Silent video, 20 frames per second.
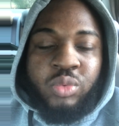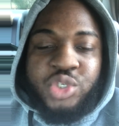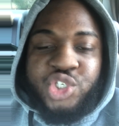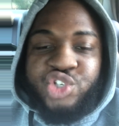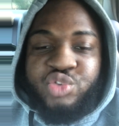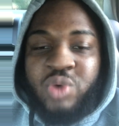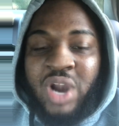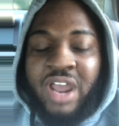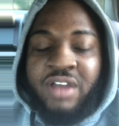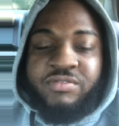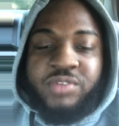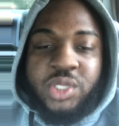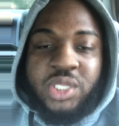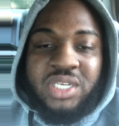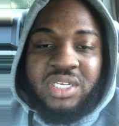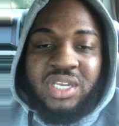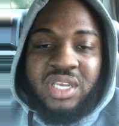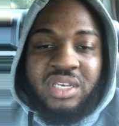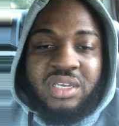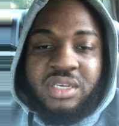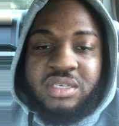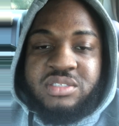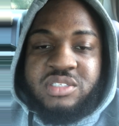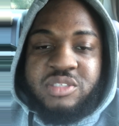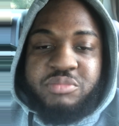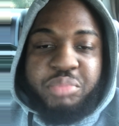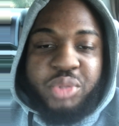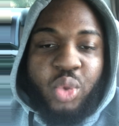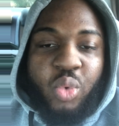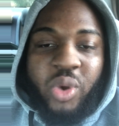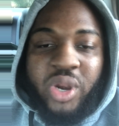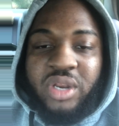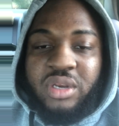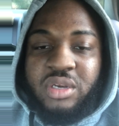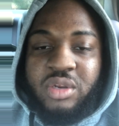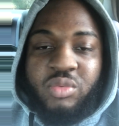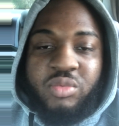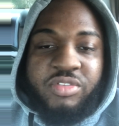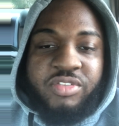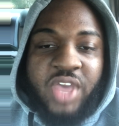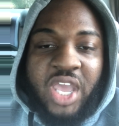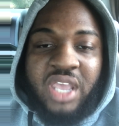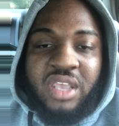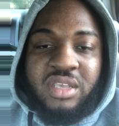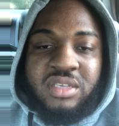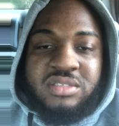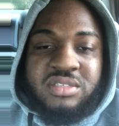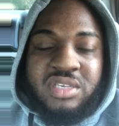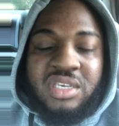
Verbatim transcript: traveling and exploring new things,